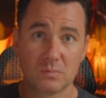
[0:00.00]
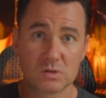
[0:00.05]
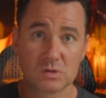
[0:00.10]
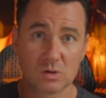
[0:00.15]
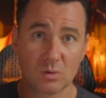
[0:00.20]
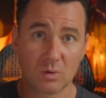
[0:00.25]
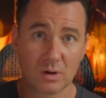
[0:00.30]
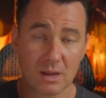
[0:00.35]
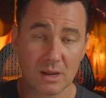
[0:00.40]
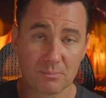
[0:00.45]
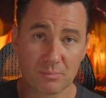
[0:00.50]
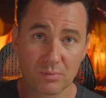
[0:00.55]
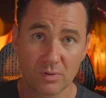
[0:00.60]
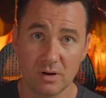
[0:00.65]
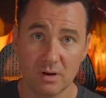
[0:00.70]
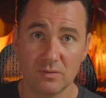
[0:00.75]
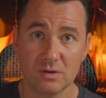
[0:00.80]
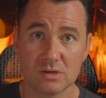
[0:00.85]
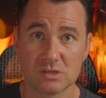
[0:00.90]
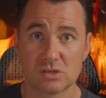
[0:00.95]
So again,
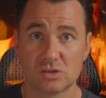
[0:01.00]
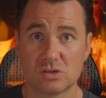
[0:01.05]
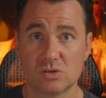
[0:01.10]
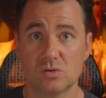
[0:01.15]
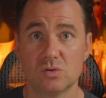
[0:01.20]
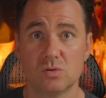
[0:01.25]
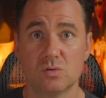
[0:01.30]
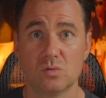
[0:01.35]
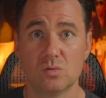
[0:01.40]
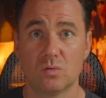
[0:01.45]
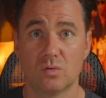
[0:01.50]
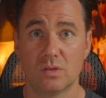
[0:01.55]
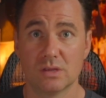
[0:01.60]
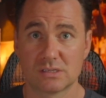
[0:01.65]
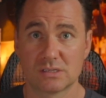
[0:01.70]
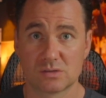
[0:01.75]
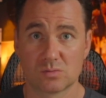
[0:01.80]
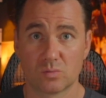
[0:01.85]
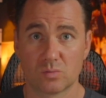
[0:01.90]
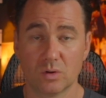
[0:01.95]
previous to
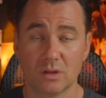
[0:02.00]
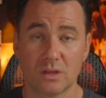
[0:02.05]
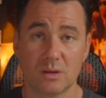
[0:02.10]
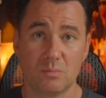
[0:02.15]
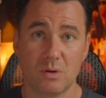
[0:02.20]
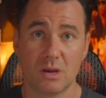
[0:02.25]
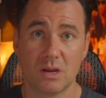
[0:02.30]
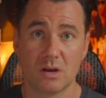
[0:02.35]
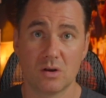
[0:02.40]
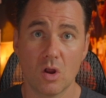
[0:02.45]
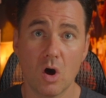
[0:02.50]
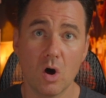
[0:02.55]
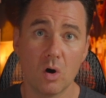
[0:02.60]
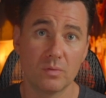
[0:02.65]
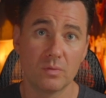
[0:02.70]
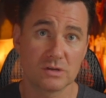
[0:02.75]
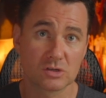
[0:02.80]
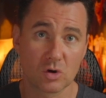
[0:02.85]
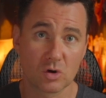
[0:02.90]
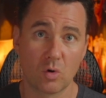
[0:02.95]
this really being
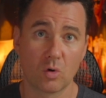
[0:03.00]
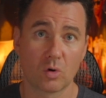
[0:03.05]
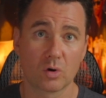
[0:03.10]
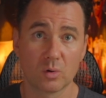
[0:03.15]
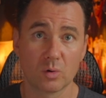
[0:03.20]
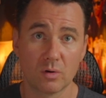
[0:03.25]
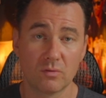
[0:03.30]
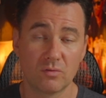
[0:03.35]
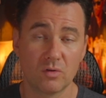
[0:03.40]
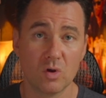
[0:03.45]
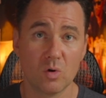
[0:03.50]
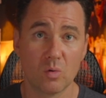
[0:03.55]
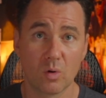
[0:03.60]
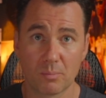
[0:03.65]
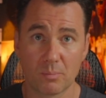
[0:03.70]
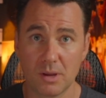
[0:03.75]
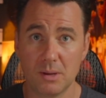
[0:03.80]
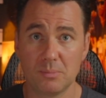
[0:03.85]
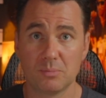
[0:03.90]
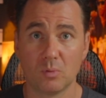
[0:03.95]
known, this quarter review
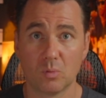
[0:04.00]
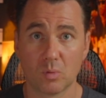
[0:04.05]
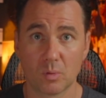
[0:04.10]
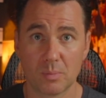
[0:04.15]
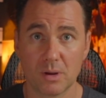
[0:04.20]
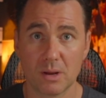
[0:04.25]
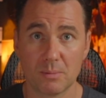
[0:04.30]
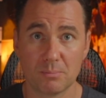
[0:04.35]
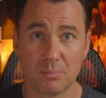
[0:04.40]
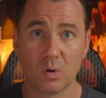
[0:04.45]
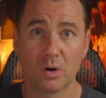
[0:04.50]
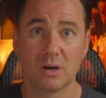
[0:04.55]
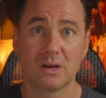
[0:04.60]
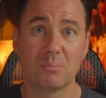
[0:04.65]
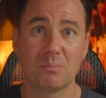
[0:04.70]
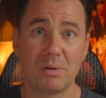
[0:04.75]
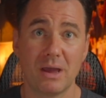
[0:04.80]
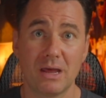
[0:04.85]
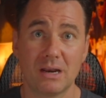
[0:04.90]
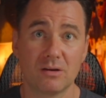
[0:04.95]
where people were being put
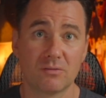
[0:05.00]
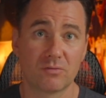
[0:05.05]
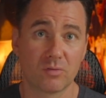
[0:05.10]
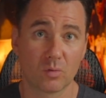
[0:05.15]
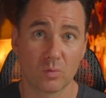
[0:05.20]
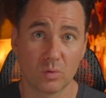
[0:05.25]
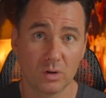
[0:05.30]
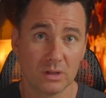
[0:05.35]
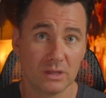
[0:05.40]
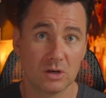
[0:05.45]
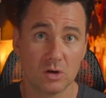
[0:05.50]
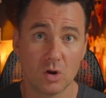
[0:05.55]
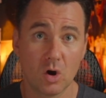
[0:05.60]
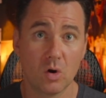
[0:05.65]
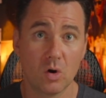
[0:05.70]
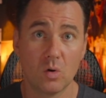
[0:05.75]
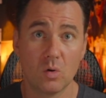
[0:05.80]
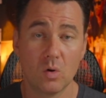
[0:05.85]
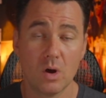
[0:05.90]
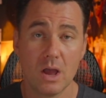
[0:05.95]
into pending for really
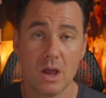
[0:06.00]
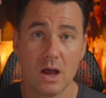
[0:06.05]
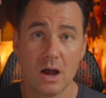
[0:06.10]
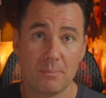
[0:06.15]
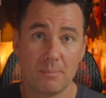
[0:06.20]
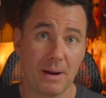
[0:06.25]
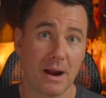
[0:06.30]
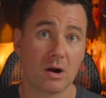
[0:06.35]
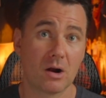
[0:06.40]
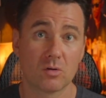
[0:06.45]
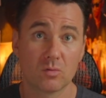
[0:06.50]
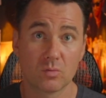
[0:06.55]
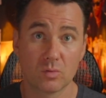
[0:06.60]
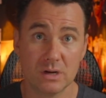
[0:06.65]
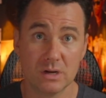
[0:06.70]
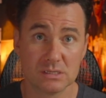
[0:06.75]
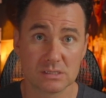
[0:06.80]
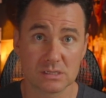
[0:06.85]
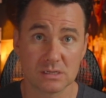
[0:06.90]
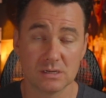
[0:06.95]
no apparent
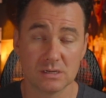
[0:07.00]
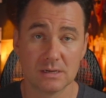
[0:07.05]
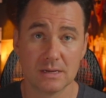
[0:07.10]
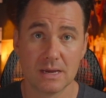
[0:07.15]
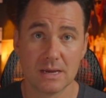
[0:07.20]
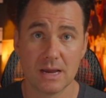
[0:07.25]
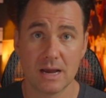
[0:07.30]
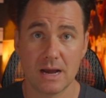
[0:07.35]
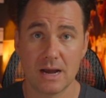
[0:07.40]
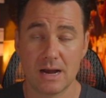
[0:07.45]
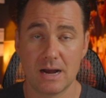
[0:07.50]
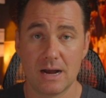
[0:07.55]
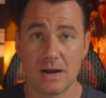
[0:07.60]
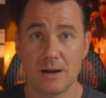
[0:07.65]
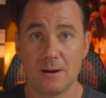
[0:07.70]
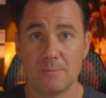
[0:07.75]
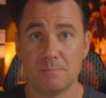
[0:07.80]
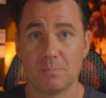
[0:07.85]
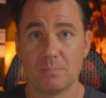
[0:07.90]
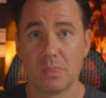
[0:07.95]
reason,
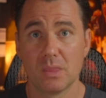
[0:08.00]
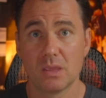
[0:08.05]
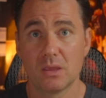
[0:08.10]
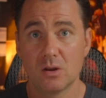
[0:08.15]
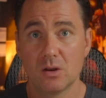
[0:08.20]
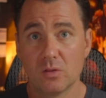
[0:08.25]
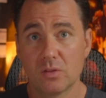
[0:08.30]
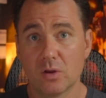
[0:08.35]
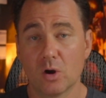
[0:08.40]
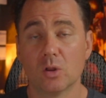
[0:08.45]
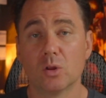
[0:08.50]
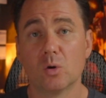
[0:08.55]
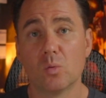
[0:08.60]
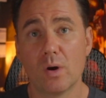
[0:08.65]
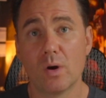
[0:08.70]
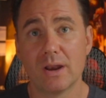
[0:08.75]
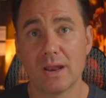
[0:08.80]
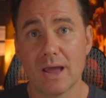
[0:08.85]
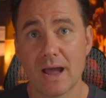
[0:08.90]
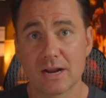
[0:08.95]
you know, the only
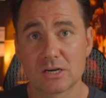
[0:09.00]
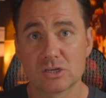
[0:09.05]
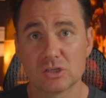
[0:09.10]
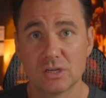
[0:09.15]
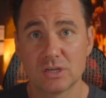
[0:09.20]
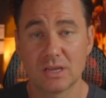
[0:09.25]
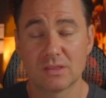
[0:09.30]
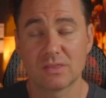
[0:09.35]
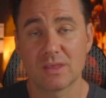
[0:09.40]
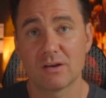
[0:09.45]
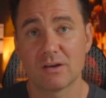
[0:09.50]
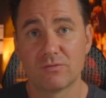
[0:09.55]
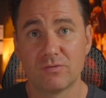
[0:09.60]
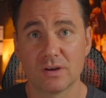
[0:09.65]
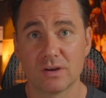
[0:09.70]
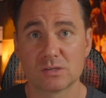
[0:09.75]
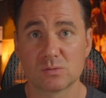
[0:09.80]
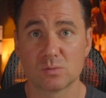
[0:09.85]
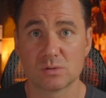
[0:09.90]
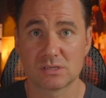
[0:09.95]
way to actually get that
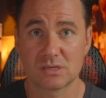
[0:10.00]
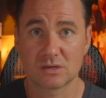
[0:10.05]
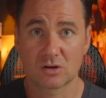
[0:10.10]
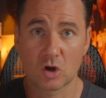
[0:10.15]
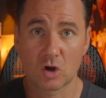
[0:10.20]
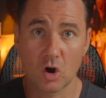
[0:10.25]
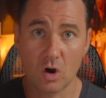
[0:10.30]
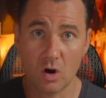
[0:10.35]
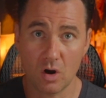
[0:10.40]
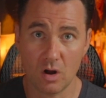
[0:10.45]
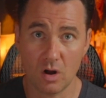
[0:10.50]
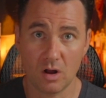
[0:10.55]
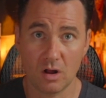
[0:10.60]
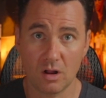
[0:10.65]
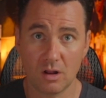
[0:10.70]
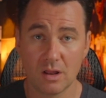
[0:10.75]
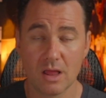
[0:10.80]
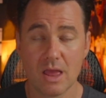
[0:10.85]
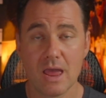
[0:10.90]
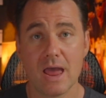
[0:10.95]
fixed was to
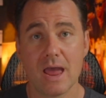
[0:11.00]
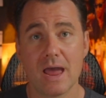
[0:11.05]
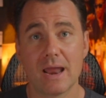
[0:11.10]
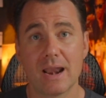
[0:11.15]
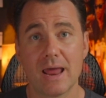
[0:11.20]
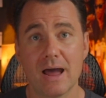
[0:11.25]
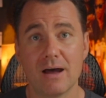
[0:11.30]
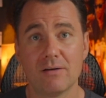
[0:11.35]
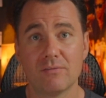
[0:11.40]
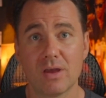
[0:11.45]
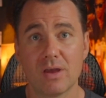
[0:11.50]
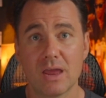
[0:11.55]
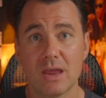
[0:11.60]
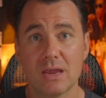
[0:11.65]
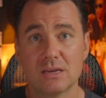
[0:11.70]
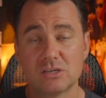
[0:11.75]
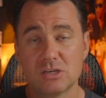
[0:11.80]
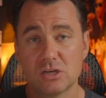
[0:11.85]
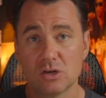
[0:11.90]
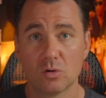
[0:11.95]
call and have
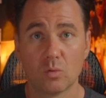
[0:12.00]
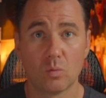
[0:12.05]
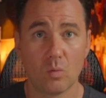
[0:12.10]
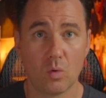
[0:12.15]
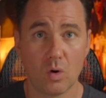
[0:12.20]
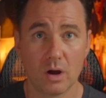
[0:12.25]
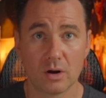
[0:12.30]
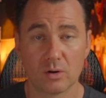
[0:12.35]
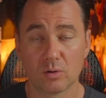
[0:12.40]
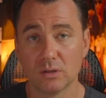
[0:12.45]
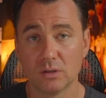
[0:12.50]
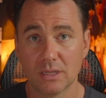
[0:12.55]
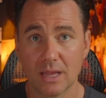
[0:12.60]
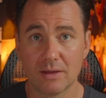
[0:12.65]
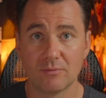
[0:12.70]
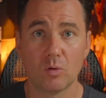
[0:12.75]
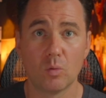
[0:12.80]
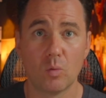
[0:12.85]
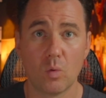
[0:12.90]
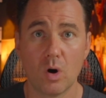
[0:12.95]
a tier one or
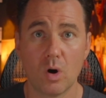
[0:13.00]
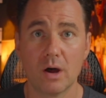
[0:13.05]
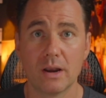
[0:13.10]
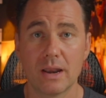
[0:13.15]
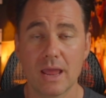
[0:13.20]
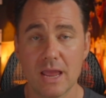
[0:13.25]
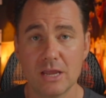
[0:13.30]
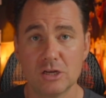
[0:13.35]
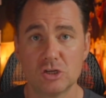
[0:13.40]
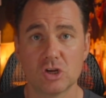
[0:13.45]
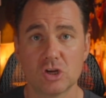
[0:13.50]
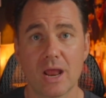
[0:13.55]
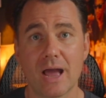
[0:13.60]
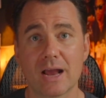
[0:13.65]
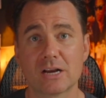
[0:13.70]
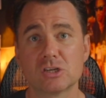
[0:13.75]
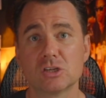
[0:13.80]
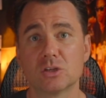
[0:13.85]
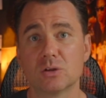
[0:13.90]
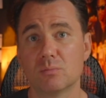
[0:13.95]
level one agent
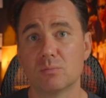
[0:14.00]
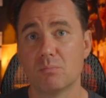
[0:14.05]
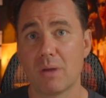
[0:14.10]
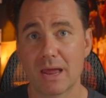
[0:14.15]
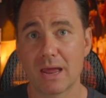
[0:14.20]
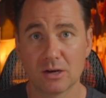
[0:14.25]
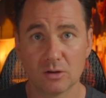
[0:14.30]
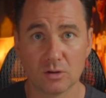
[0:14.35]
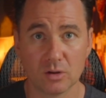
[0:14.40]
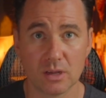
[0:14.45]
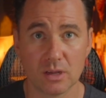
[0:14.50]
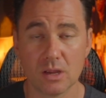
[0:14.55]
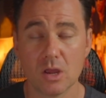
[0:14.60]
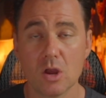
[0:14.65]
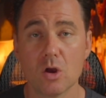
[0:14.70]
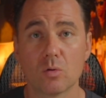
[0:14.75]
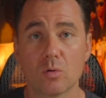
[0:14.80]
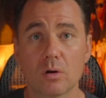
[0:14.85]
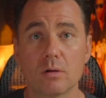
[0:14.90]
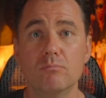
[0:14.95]
actually
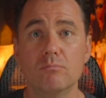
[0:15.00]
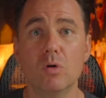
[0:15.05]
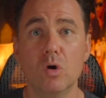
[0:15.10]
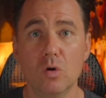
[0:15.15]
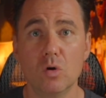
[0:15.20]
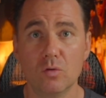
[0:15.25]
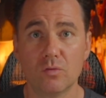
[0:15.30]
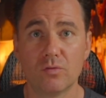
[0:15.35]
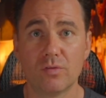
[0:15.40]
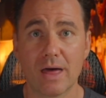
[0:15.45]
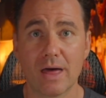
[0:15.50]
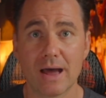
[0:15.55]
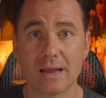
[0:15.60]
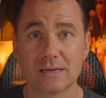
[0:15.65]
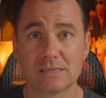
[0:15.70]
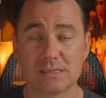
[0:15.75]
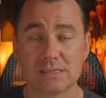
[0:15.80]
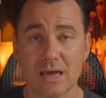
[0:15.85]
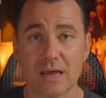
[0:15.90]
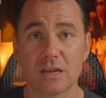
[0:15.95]
manually remove
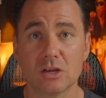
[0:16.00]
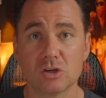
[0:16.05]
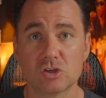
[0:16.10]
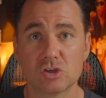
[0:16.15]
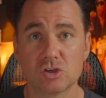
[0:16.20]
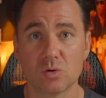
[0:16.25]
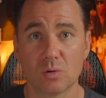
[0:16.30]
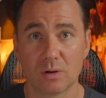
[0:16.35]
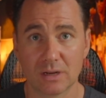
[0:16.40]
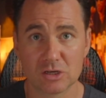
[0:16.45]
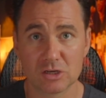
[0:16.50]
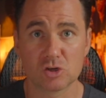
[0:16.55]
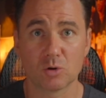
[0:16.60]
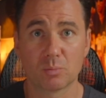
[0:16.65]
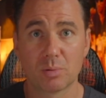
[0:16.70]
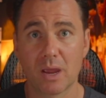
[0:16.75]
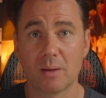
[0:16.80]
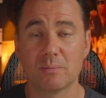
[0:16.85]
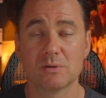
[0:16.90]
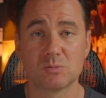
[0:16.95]
that issue and get
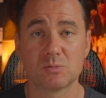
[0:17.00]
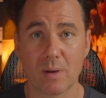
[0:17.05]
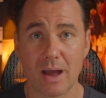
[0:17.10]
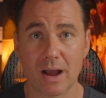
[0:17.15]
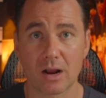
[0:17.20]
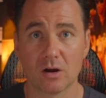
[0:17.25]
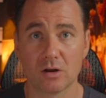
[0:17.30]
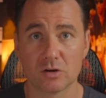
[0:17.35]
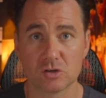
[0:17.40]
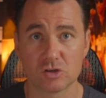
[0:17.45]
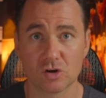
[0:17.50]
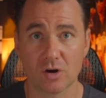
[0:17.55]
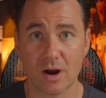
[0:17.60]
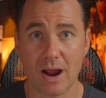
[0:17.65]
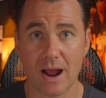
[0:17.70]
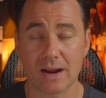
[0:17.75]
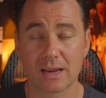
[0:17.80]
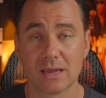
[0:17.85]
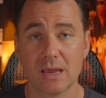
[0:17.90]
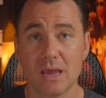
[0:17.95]
your payments back on
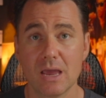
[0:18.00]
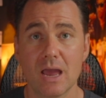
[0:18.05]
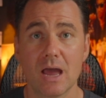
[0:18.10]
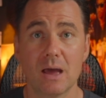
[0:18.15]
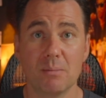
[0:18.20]
track.